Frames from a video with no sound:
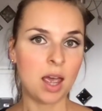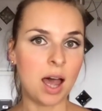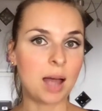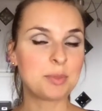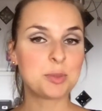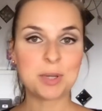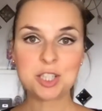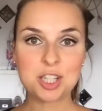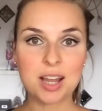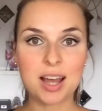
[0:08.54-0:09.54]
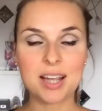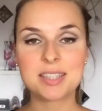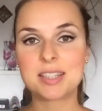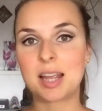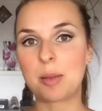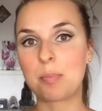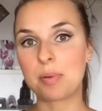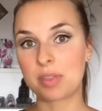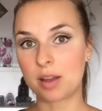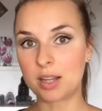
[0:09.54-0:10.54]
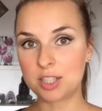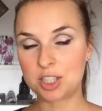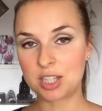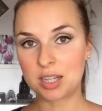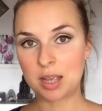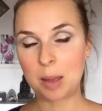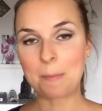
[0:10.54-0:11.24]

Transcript: I'm specialized in pathology,